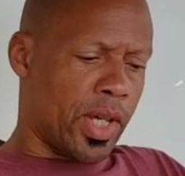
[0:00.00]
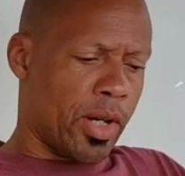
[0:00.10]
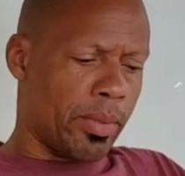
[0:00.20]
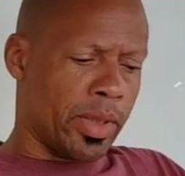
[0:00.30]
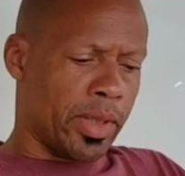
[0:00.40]

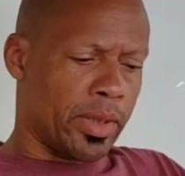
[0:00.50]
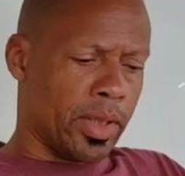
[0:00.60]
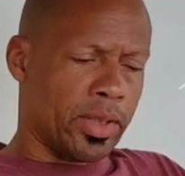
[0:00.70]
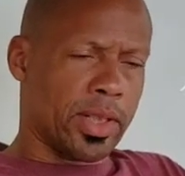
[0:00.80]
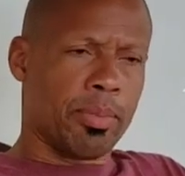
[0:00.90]
set up a,
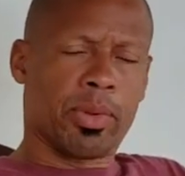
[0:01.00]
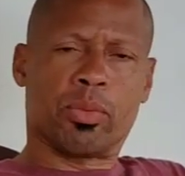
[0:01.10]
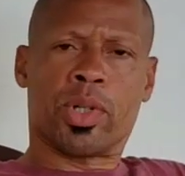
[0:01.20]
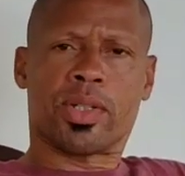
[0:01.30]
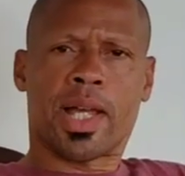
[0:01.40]
a
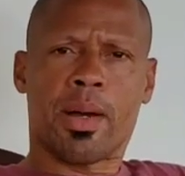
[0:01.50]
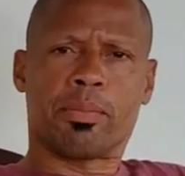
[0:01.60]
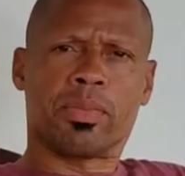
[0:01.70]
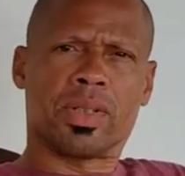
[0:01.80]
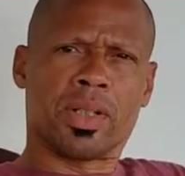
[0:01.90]
separate
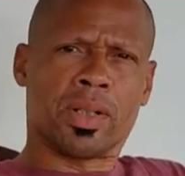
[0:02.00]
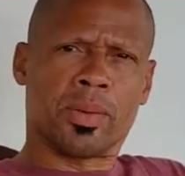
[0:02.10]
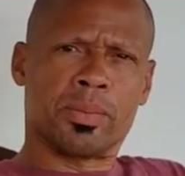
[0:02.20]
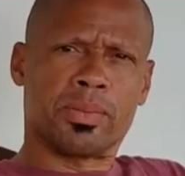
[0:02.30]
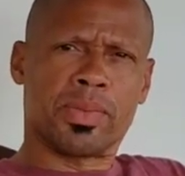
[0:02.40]
WhatsApp
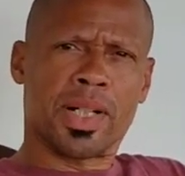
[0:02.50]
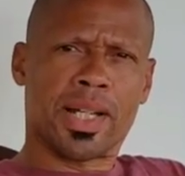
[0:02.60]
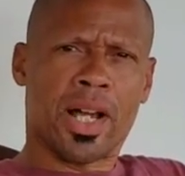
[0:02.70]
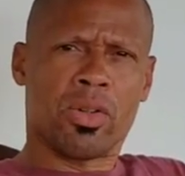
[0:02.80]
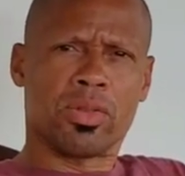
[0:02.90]
um,
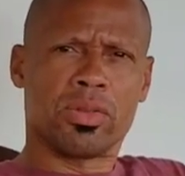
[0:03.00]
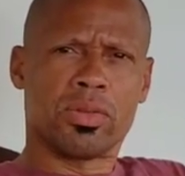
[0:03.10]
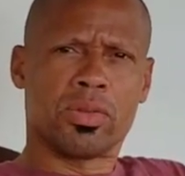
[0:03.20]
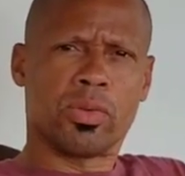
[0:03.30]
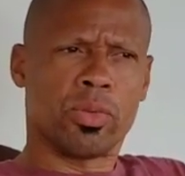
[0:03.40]
account
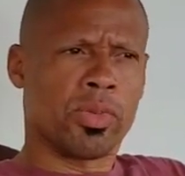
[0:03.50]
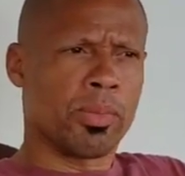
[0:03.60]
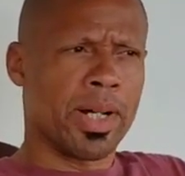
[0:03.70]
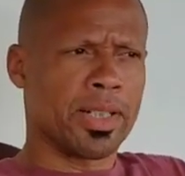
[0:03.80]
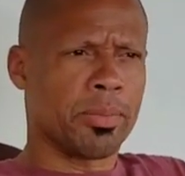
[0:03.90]
okay. with
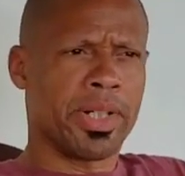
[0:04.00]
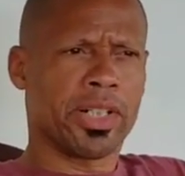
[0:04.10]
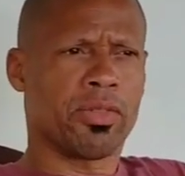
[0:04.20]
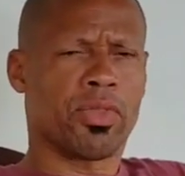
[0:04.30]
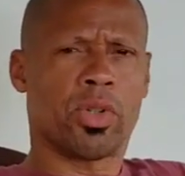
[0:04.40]
my
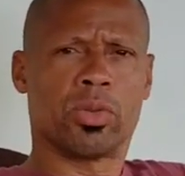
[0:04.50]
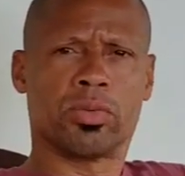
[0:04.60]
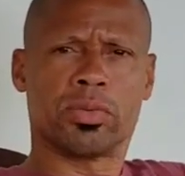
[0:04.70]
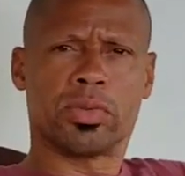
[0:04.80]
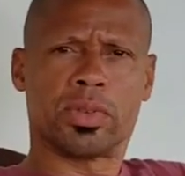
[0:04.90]
Dominican
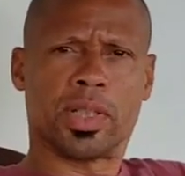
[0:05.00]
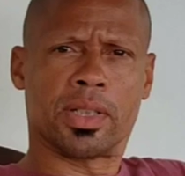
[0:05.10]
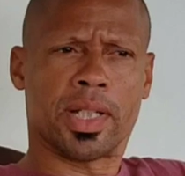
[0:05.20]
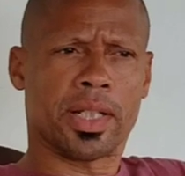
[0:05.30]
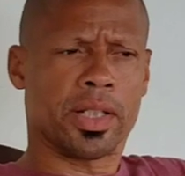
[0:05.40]
phone
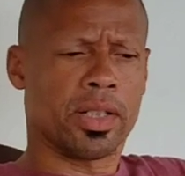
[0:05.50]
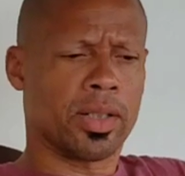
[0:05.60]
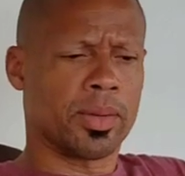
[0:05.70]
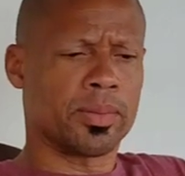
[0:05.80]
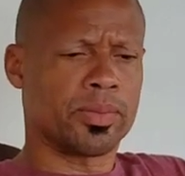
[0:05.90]
that they can
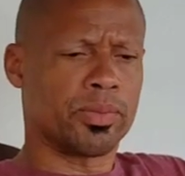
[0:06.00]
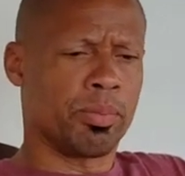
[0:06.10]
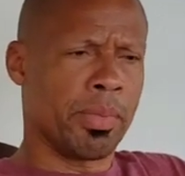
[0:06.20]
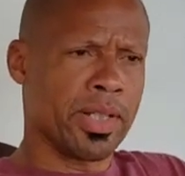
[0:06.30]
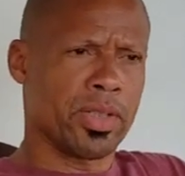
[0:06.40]
um,
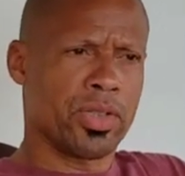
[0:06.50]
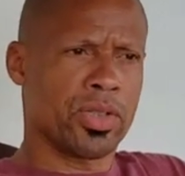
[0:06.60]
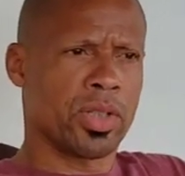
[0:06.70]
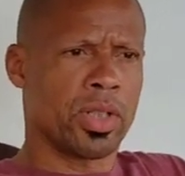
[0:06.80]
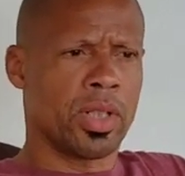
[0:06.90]
message
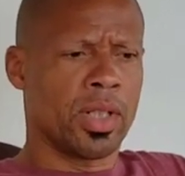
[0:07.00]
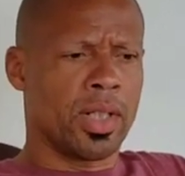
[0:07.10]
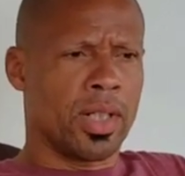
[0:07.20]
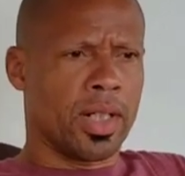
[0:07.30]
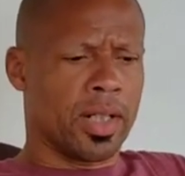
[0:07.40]

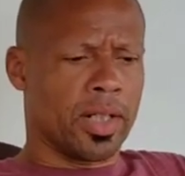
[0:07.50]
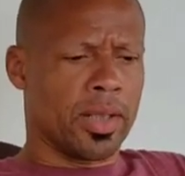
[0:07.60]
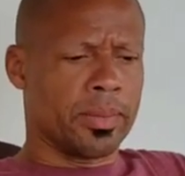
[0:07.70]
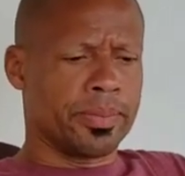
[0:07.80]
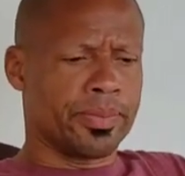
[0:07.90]

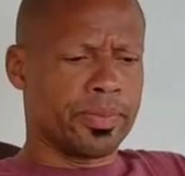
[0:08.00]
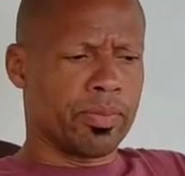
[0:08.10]
um,